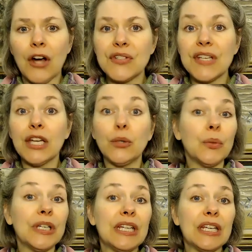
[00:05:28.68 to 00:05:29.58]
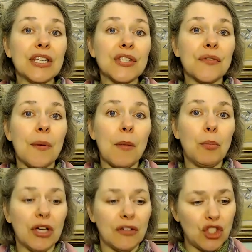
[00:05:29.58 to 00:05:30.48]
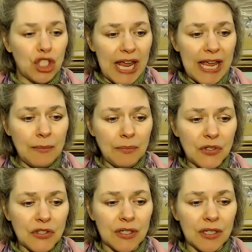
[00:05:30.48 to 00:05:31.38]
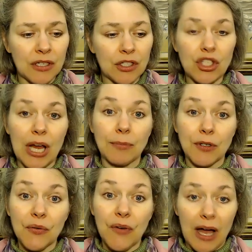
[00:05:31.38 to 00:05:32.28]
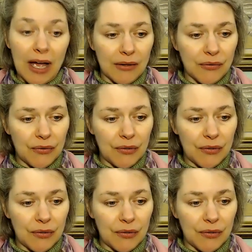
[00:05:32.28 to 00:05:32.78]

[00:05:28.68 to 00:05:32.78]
Our second reading is from the book of James, chapter 5.